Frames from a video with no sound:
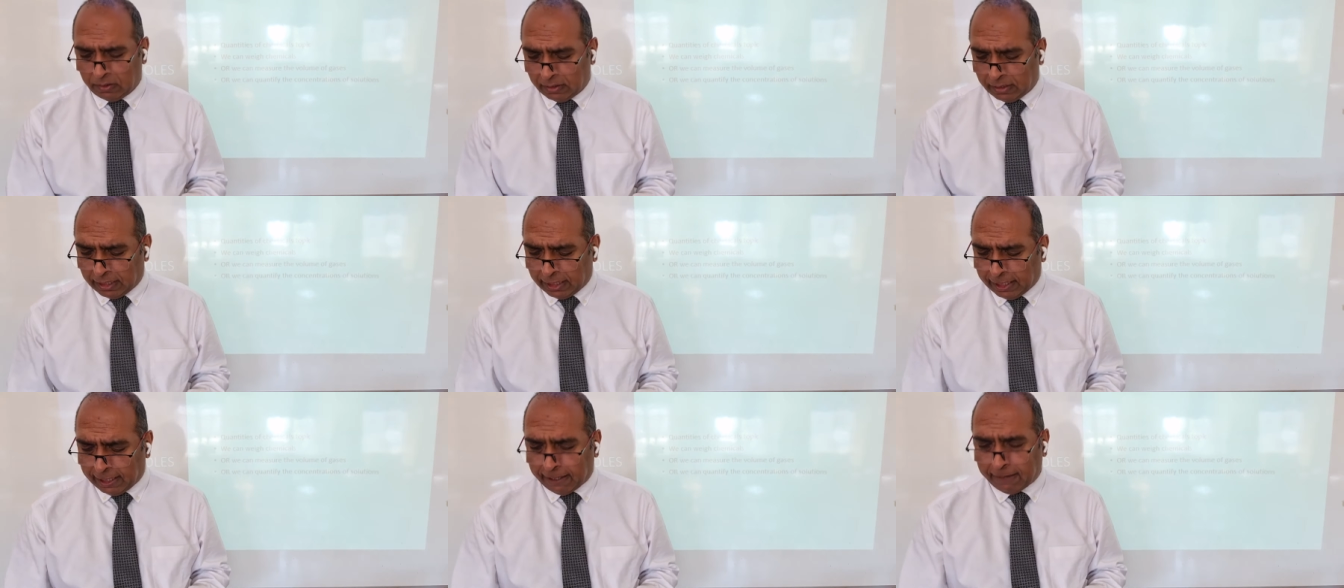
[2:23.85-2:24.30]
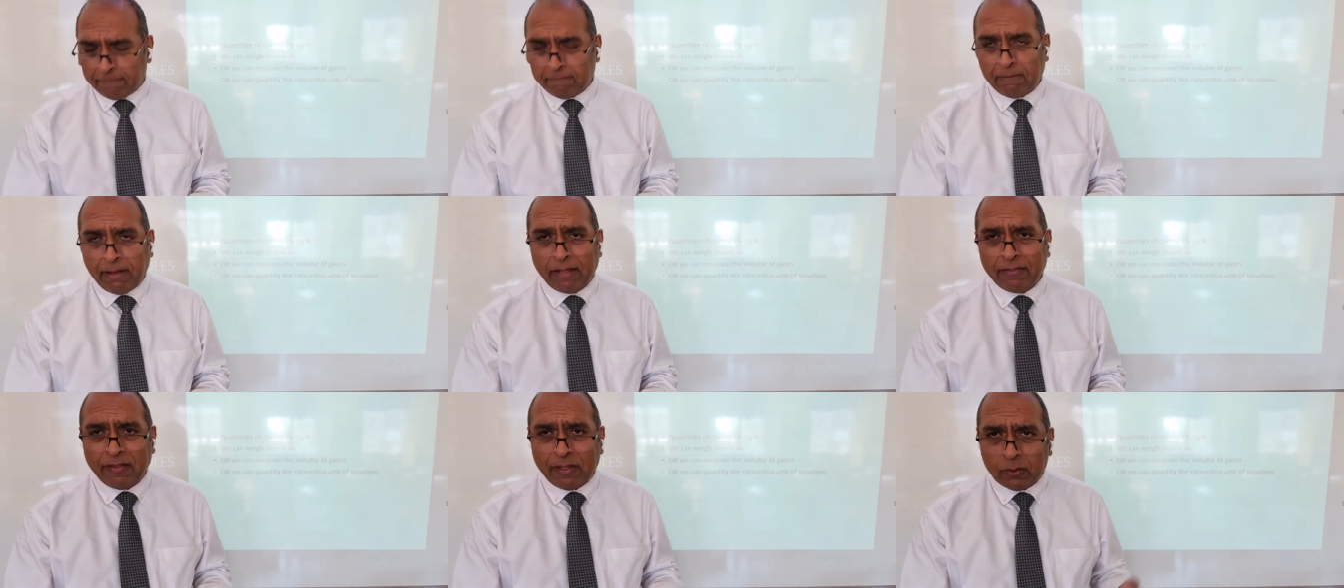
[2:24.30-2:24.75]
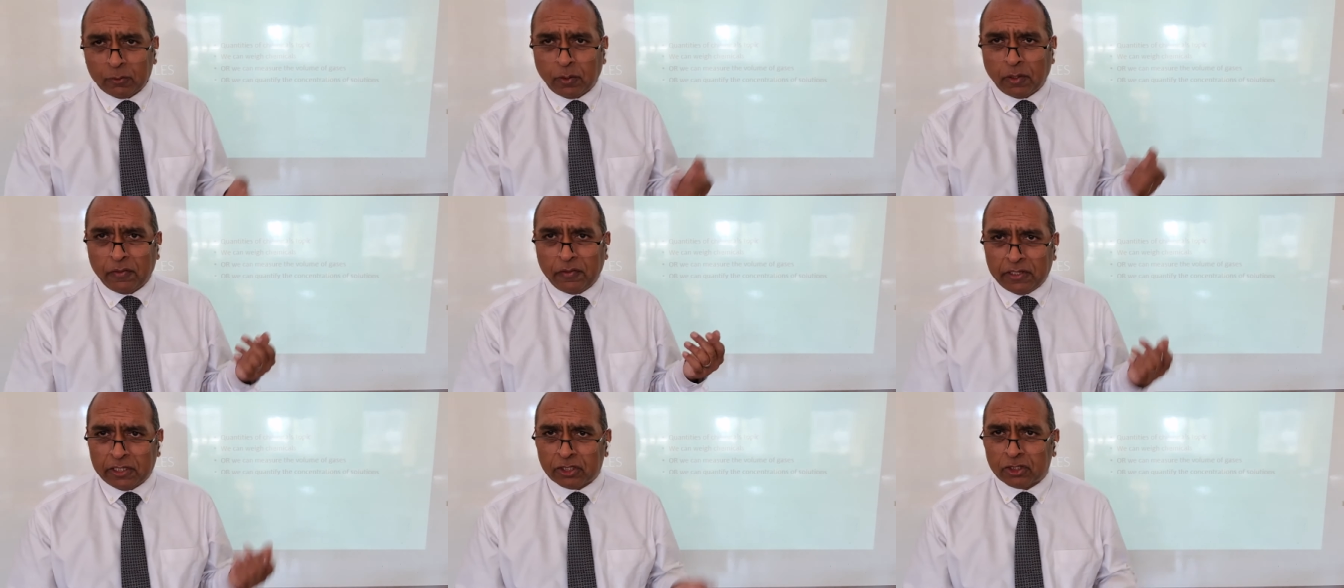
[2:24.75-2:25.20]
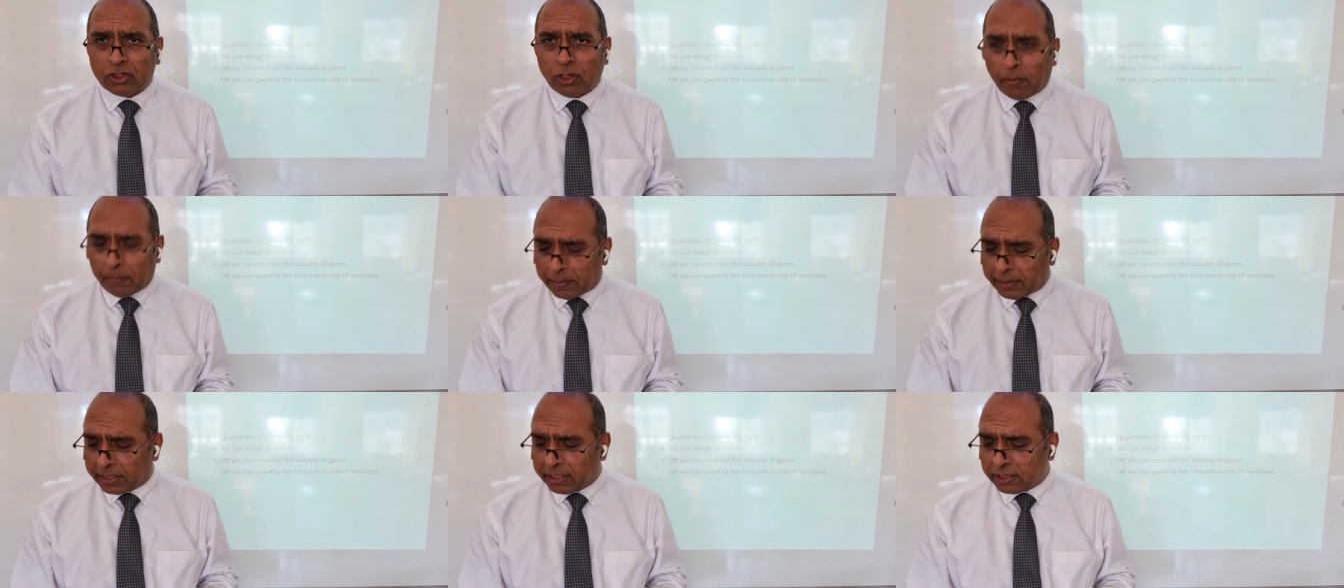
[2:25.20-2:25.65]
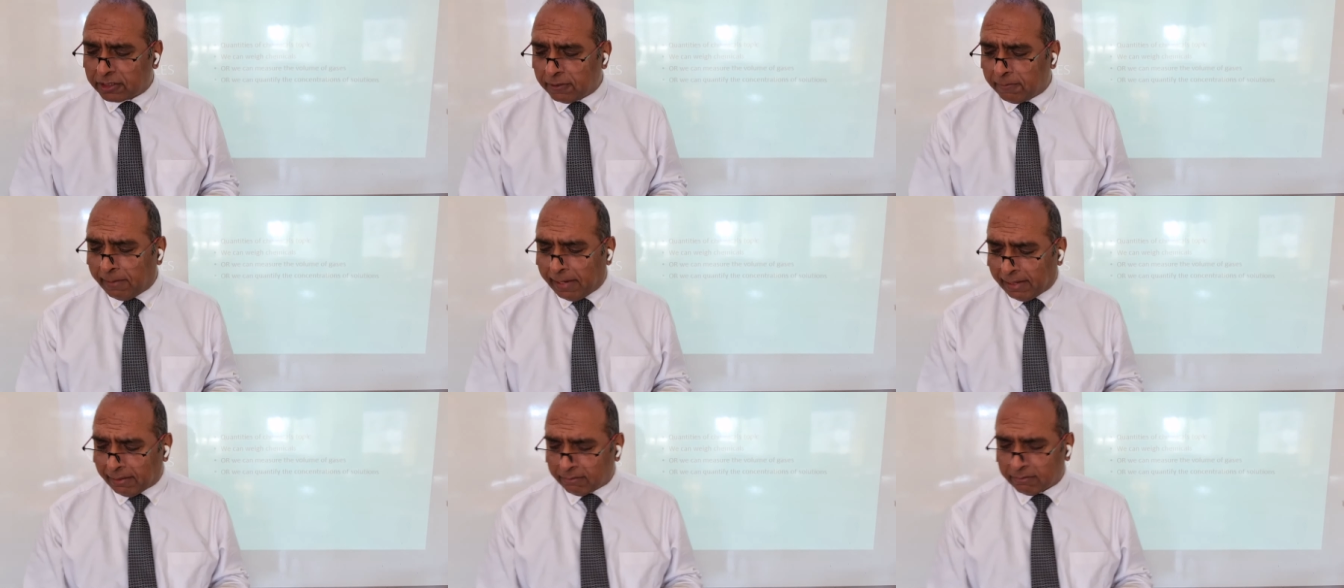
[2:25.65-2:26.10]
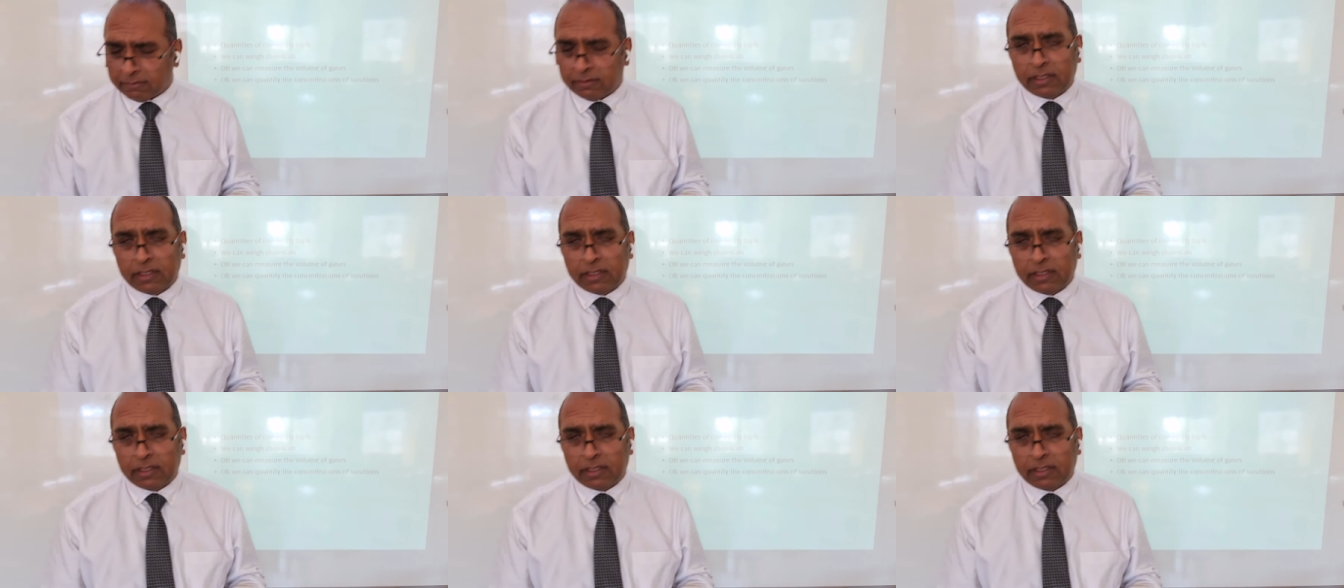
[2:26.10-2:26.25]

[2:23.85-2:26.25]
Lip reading: And that's what this topic is about.